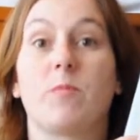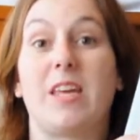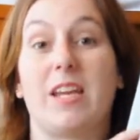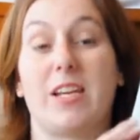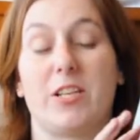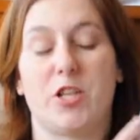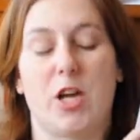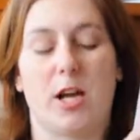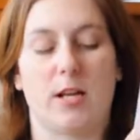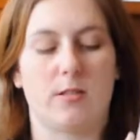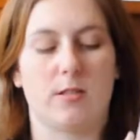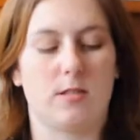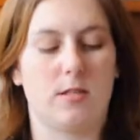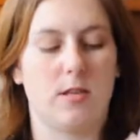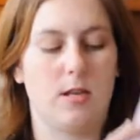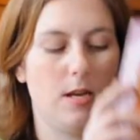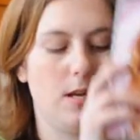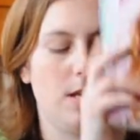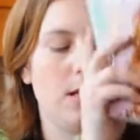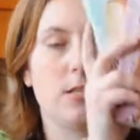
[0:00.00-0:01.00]
get a chance.
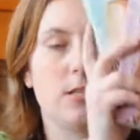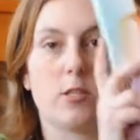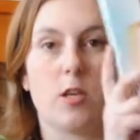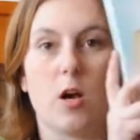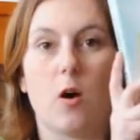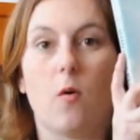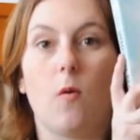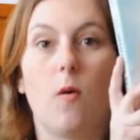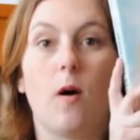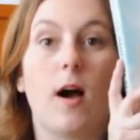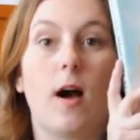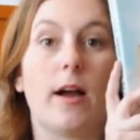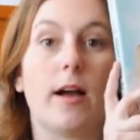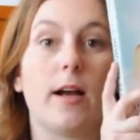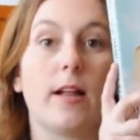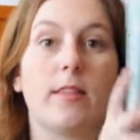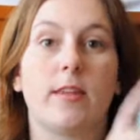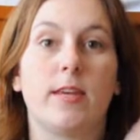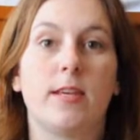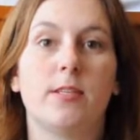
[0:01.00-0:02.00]
So I
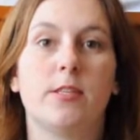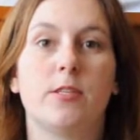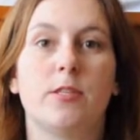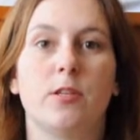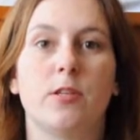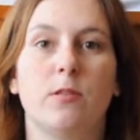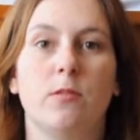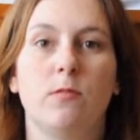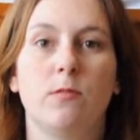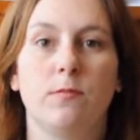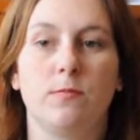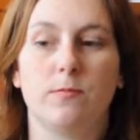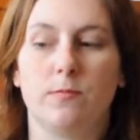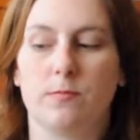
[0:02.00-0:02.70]
got these two.